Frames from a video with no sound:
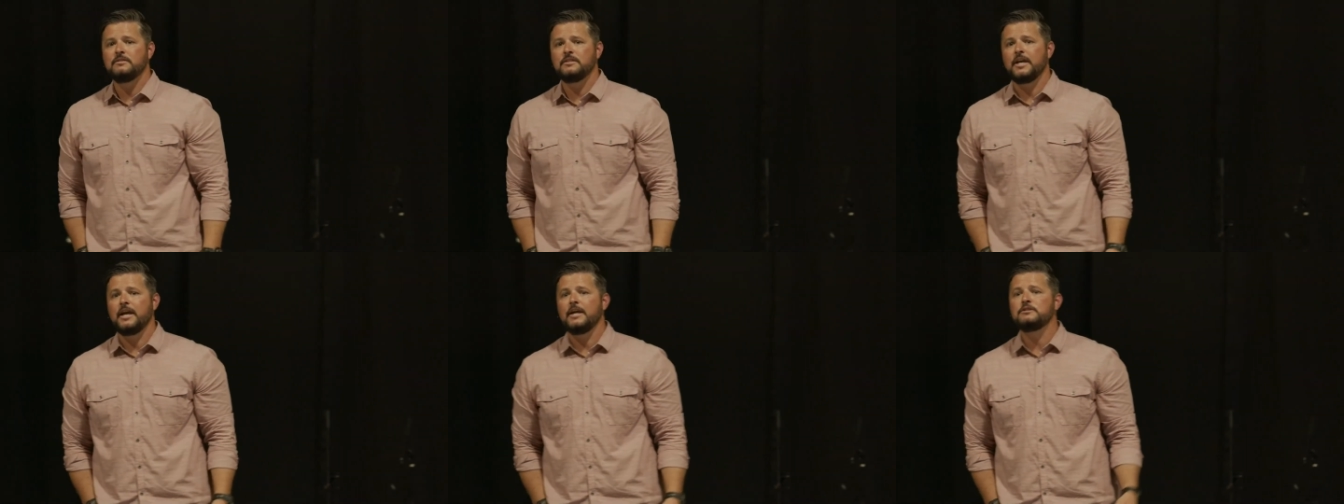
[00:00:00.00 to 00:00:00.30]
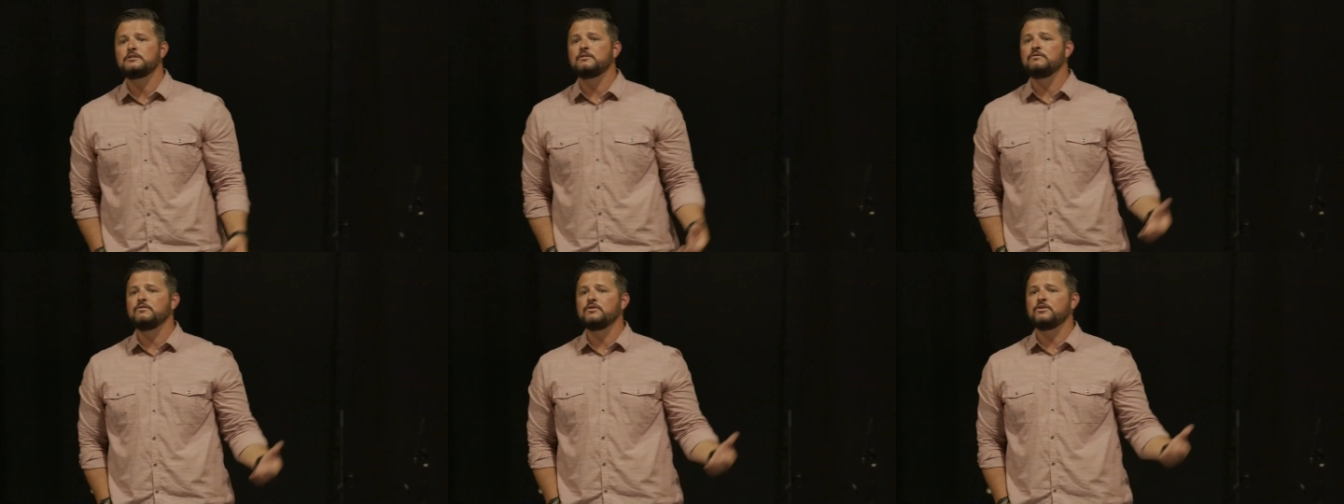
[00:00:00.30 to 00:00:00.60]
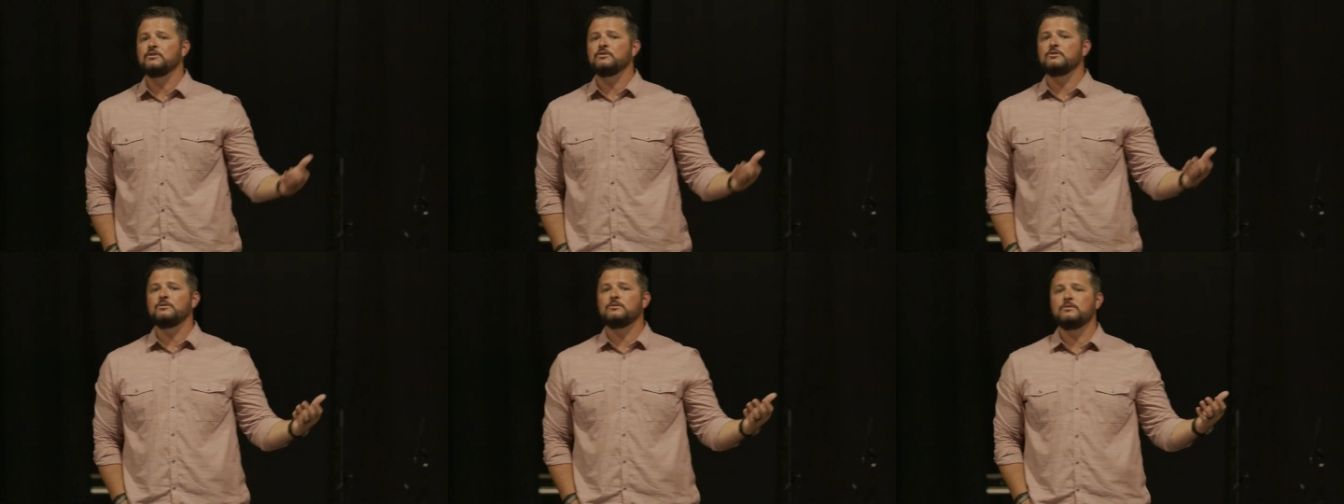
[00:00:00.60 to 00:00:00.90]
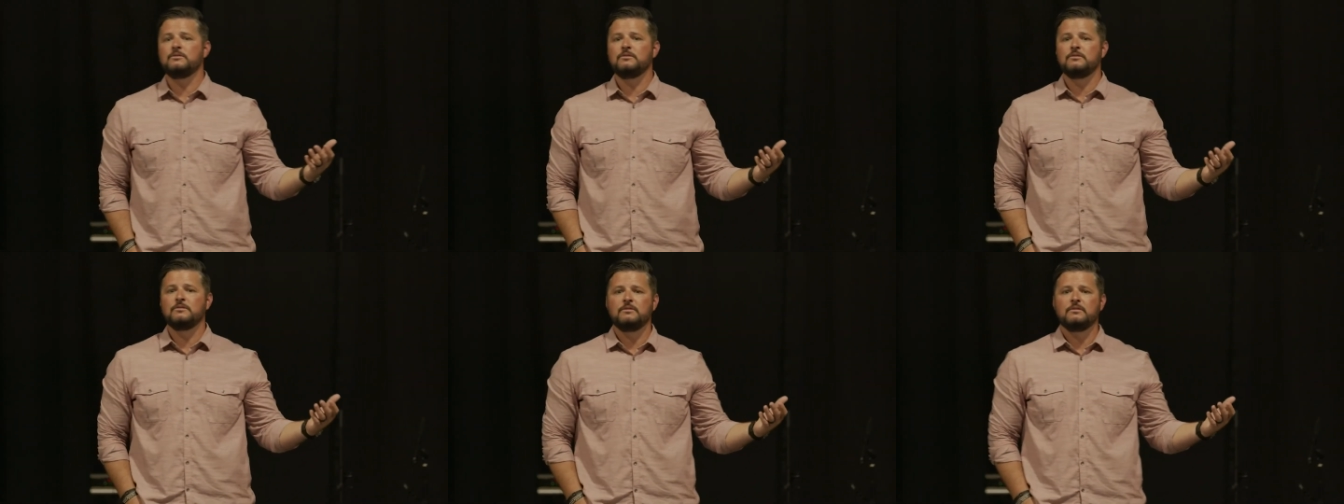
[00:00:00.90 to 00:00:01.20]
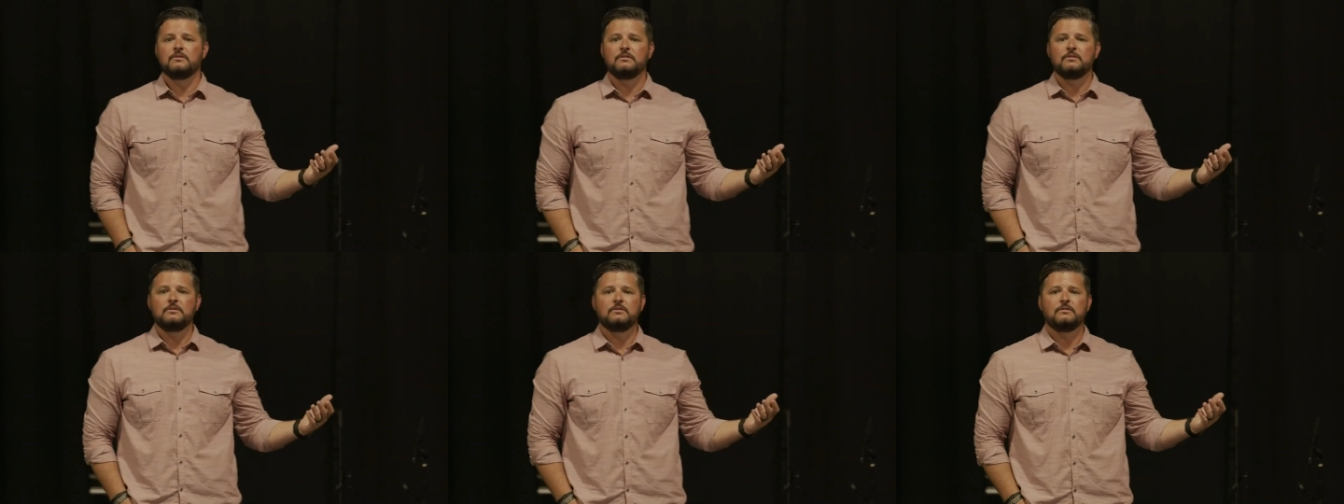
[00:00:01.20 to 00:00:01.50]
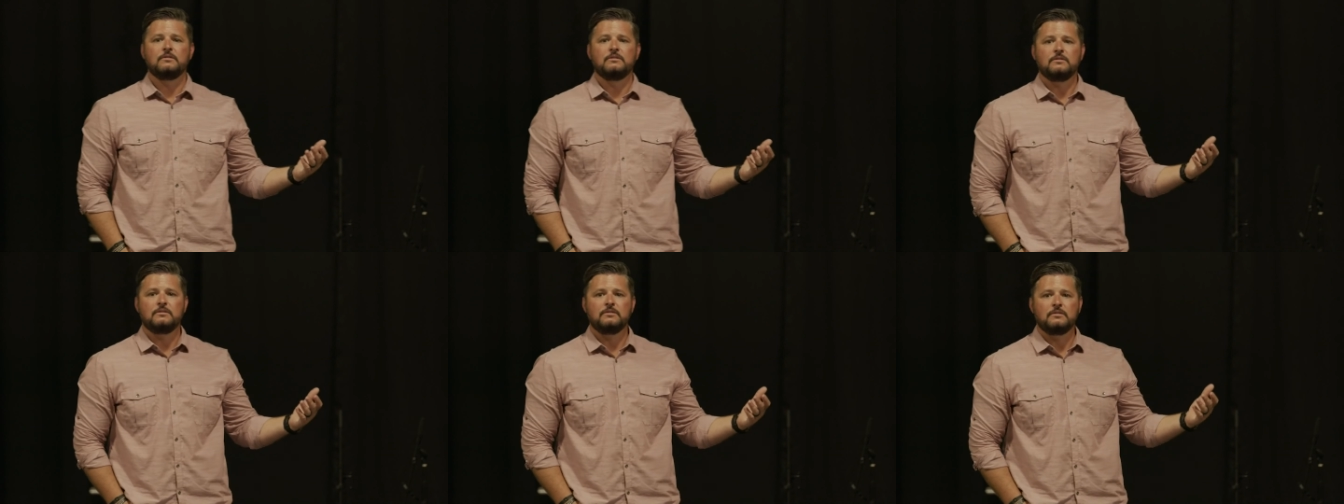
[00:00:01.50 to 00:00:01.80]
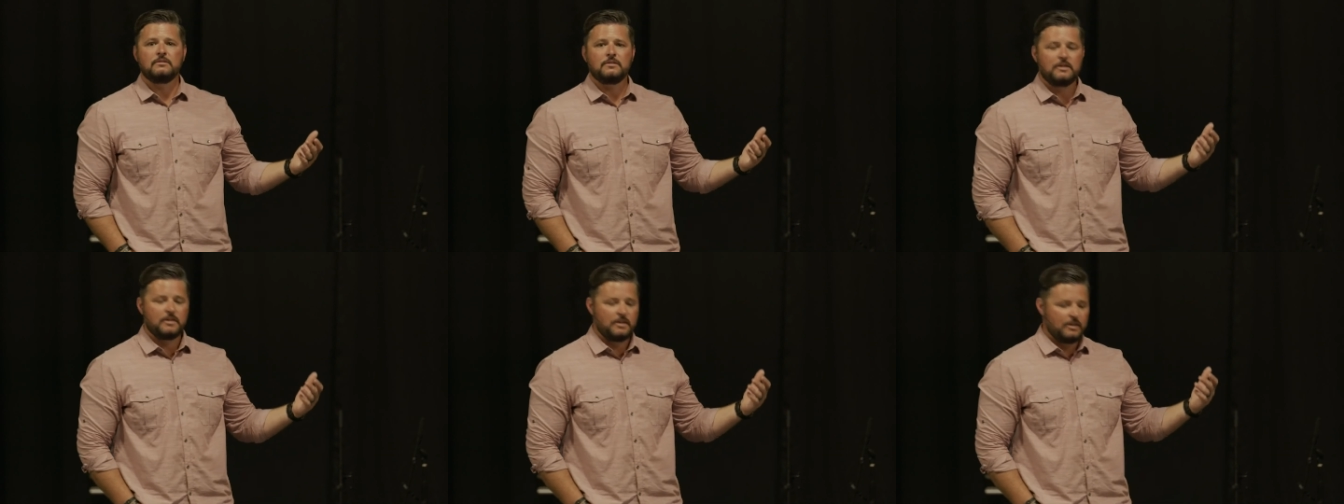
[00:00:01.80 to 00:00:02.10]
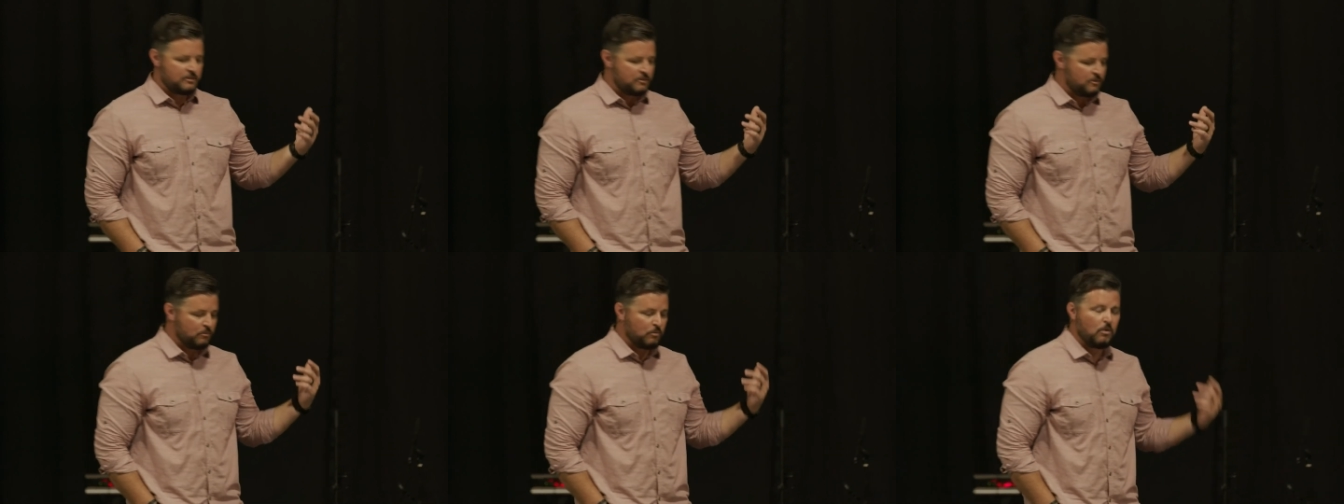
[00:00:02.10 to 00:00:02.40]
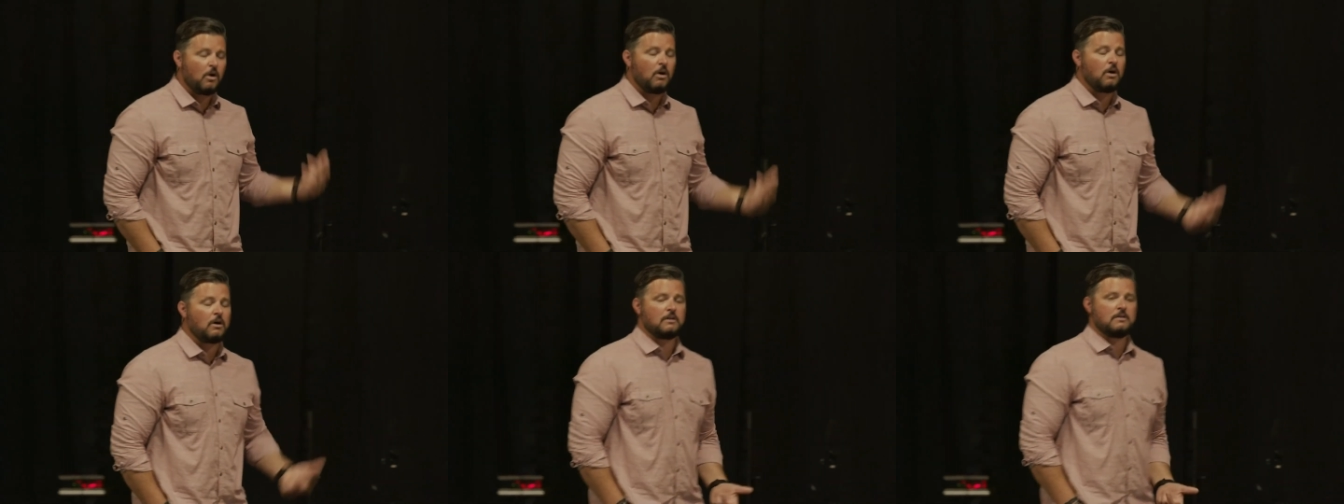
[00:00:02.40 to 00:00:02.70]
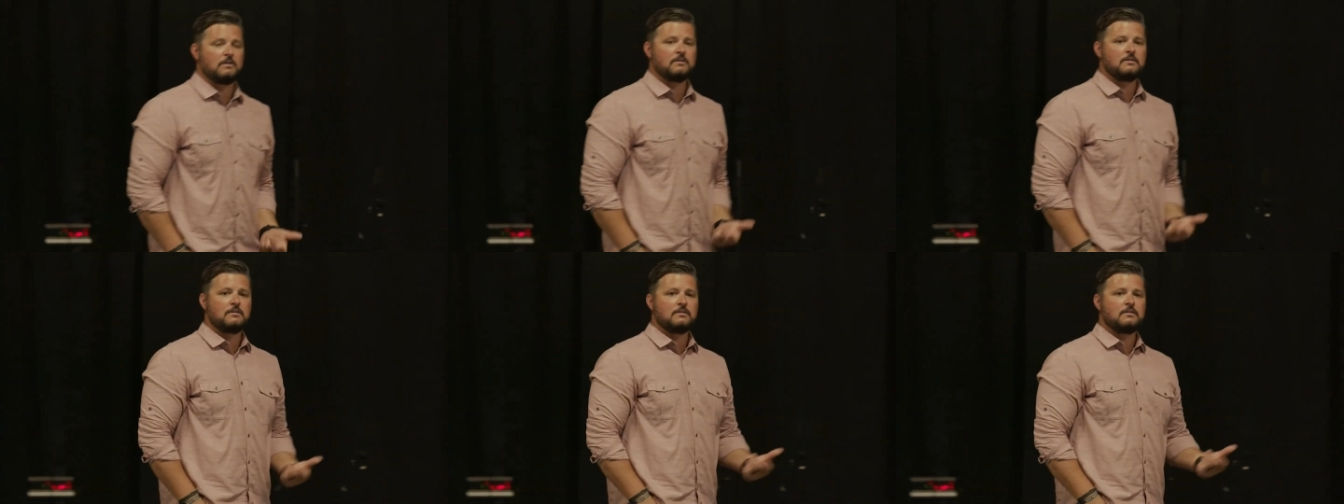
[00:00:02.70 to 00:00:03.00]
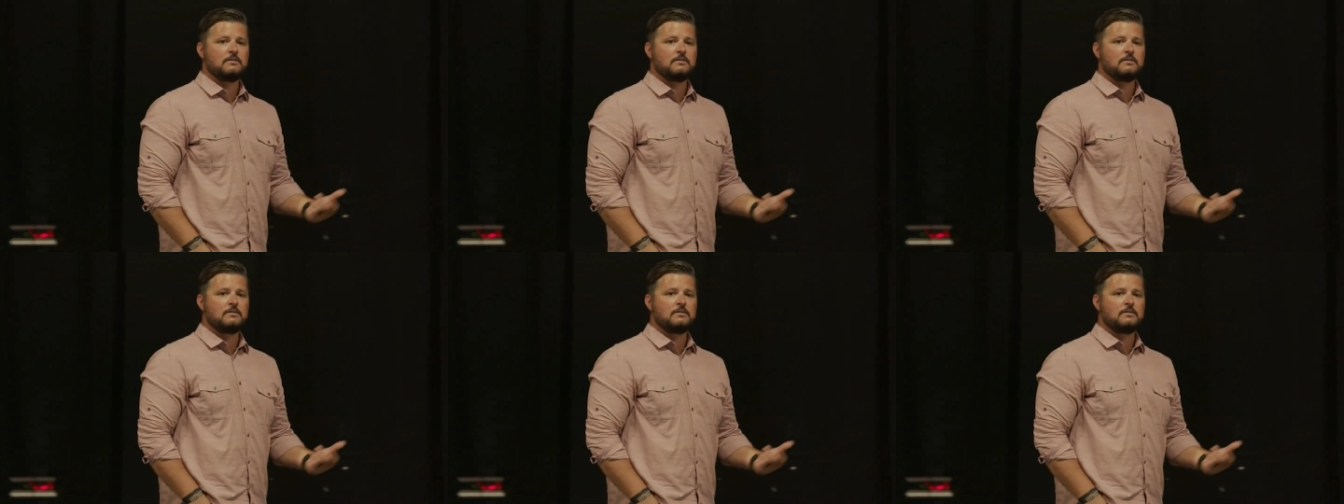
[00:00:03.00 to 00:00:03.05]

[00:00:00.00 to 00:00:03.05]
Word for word: The answer for you is to walk